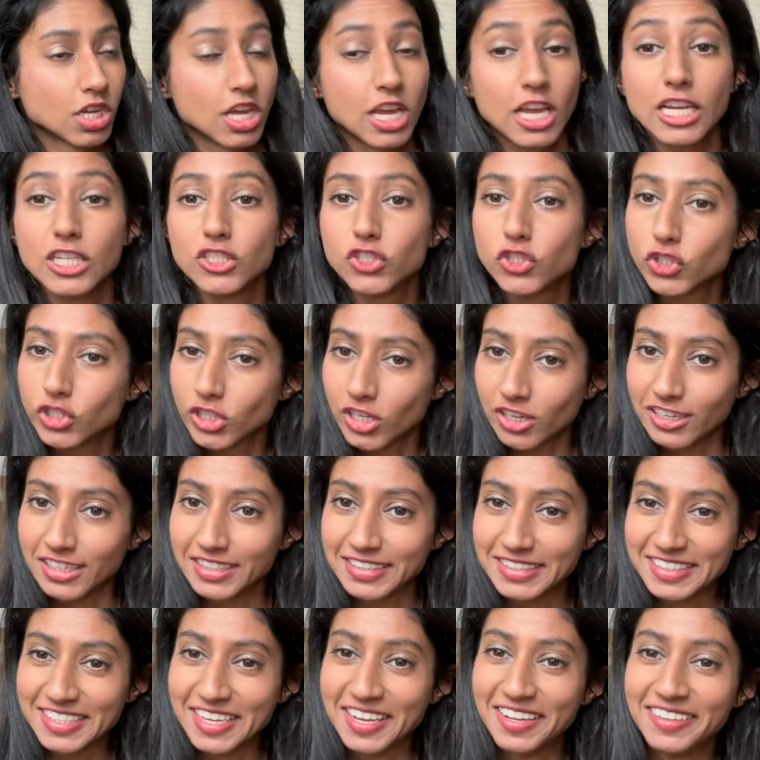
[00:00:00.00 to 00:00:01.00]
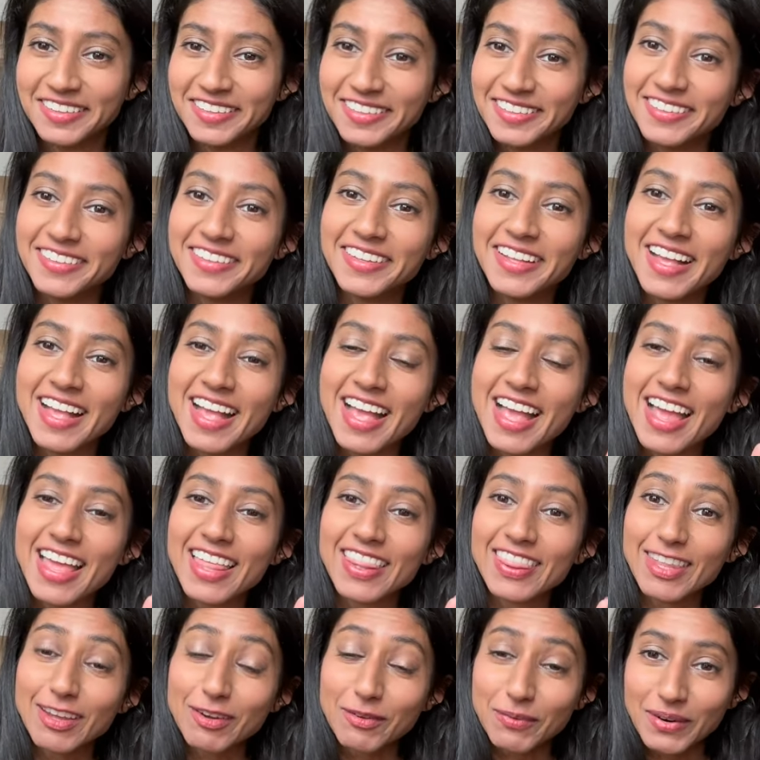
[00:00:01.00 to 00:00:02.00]
Insurance.
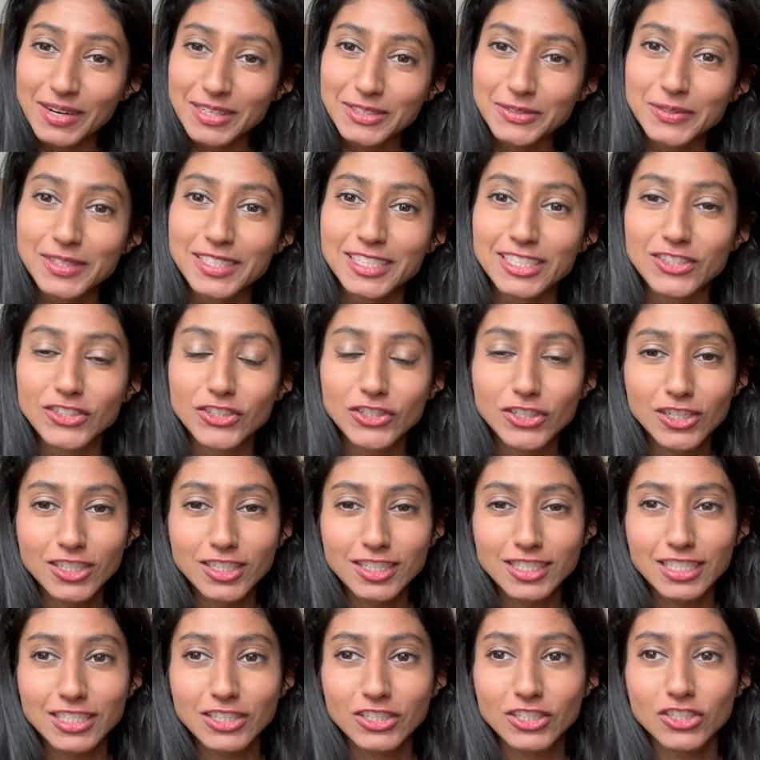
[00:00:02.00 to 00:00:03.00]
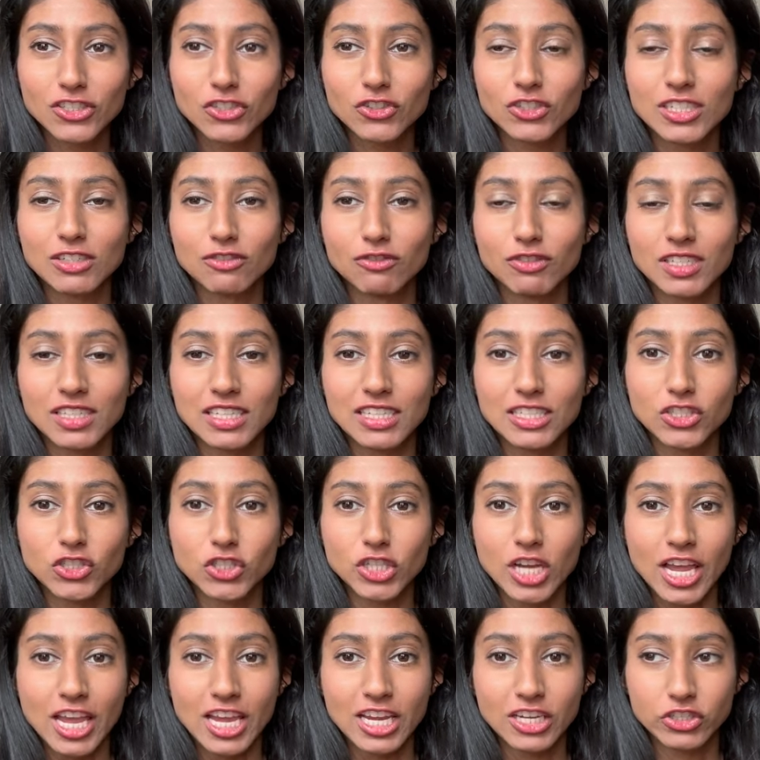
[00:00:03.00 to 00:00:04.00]
They worked with the insurance industry and really
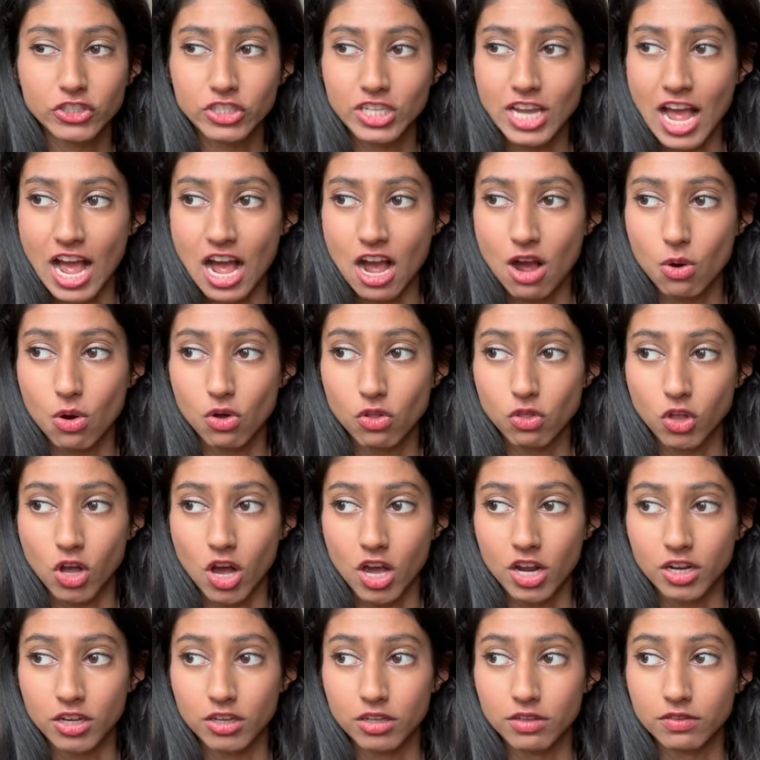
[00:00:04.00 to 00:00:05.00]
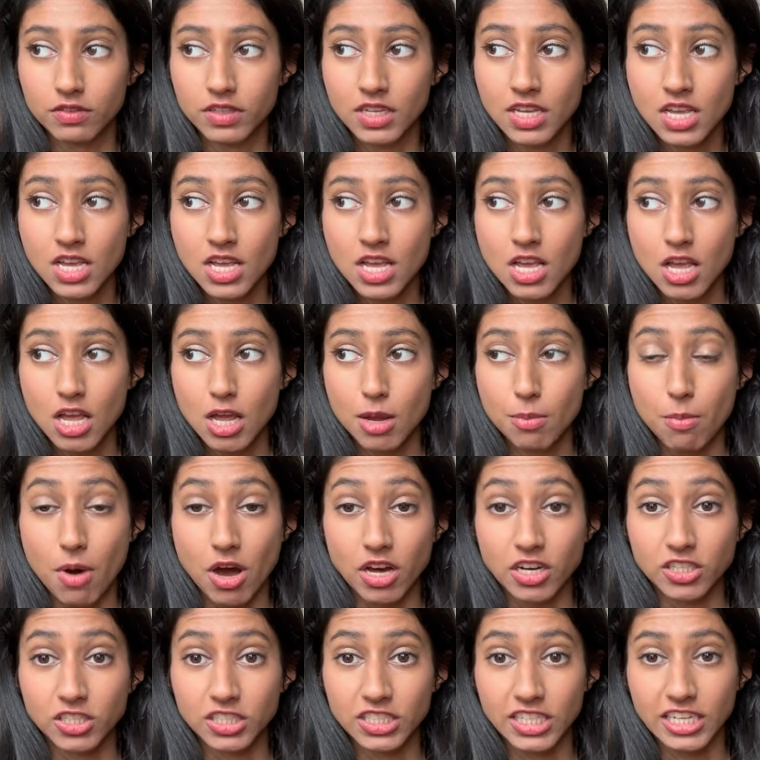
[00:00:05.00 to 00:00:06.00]
changed how a lot of
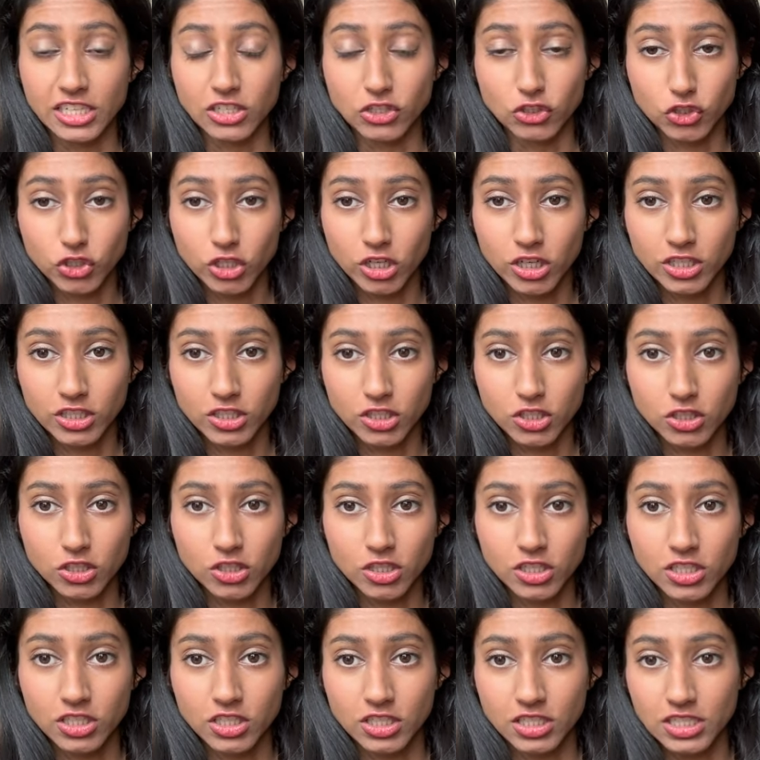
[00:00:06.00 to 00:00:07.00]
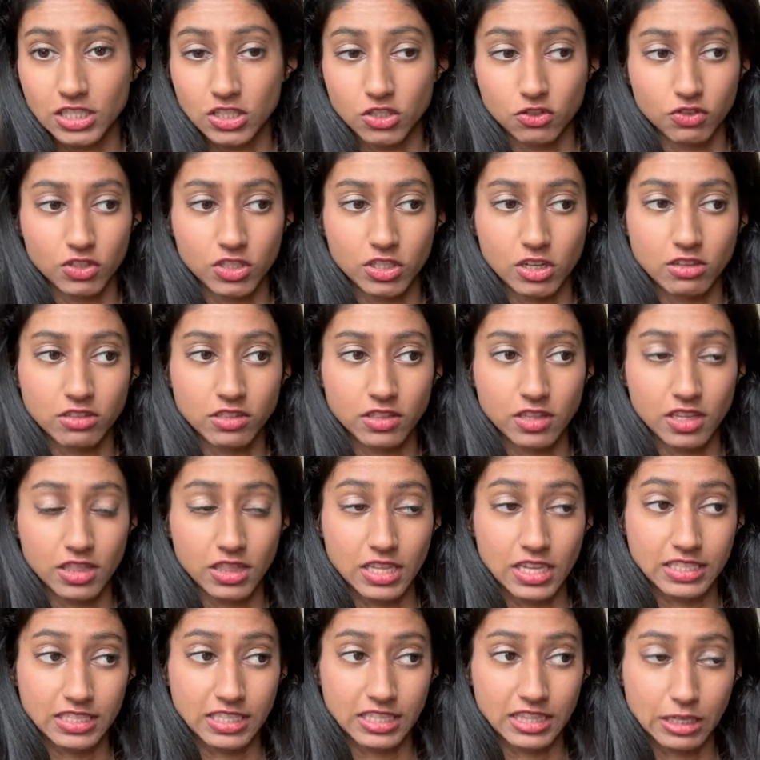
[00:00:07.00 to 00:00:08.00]
modern day insurance looks. It's a result of the
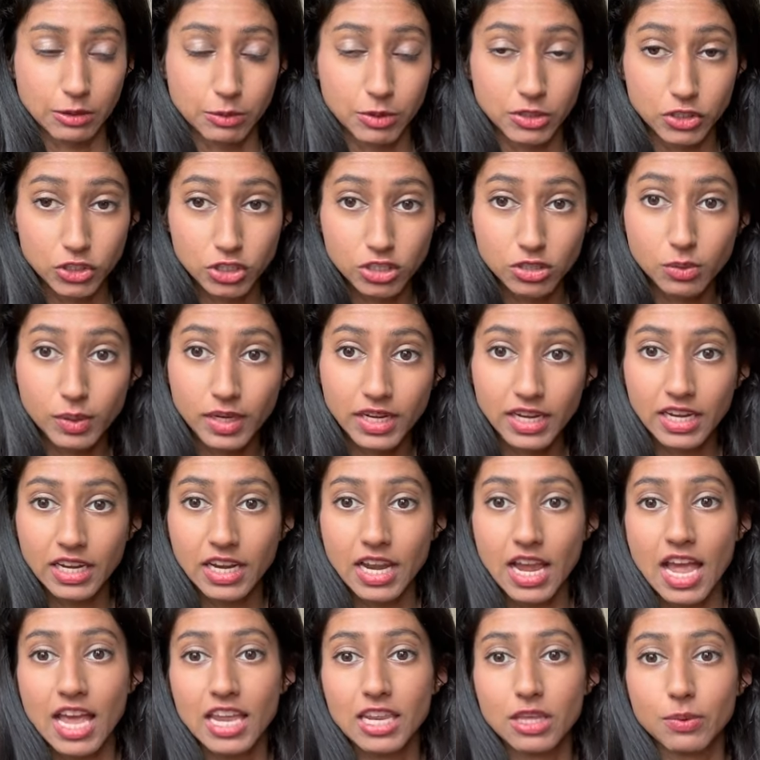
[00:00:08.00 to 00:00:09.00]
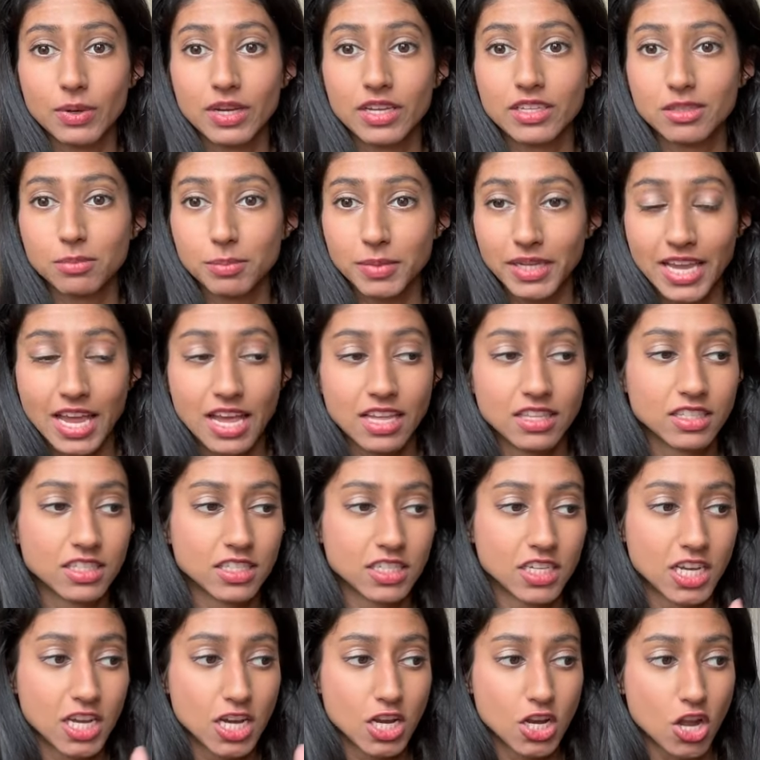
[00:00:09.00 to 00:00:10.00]
things that they were doing. Anyways,
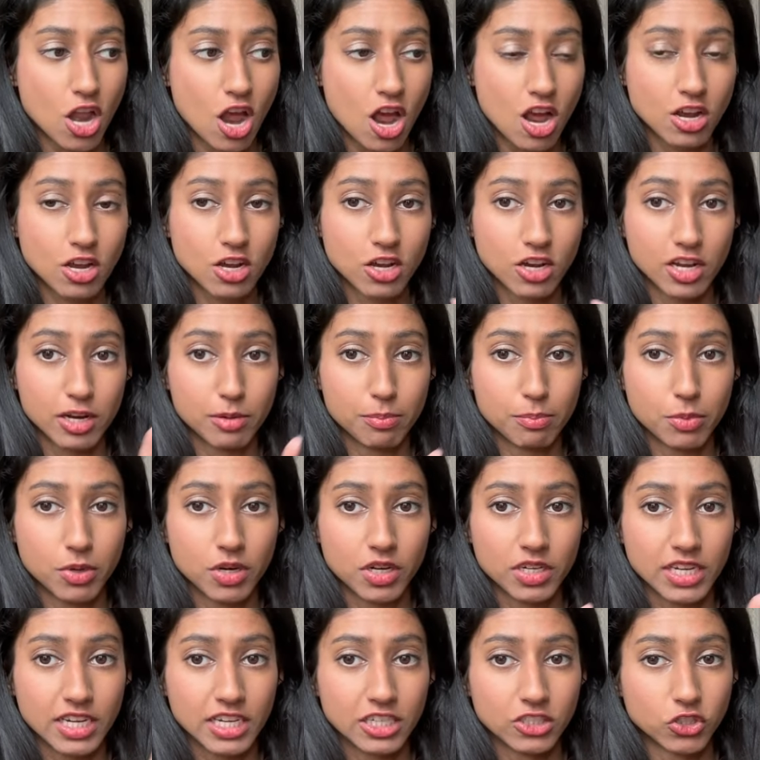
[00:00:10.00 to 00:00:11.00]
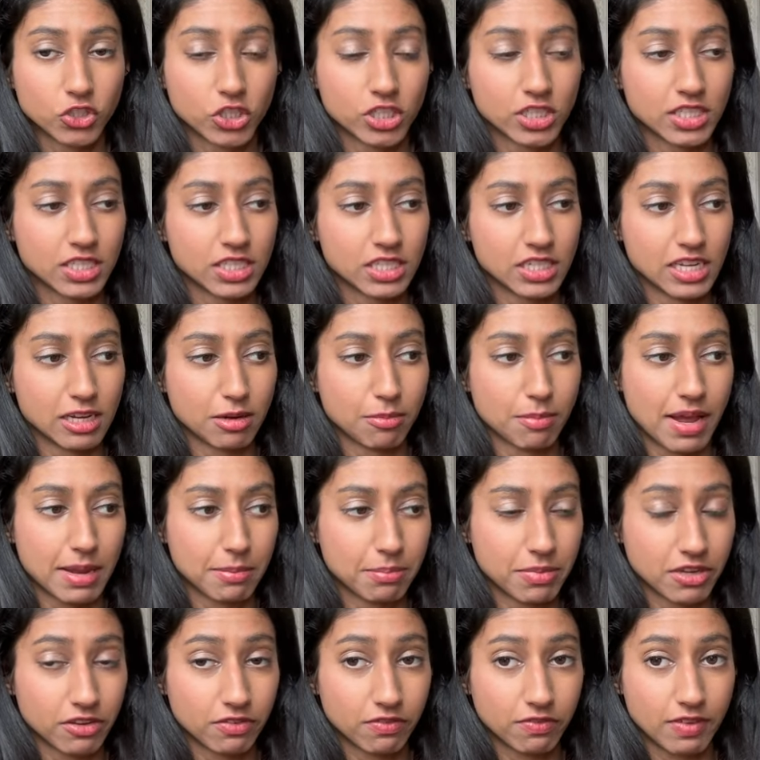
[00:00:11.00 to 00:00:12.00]
McKinsey, not good. Book interesting. Might
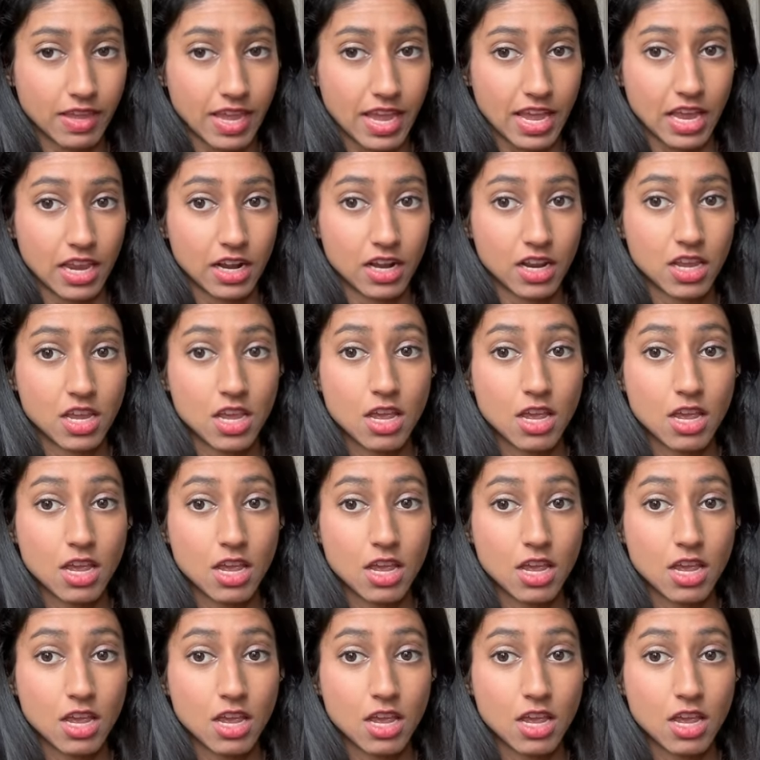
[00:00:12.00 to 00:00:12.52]
be a fan.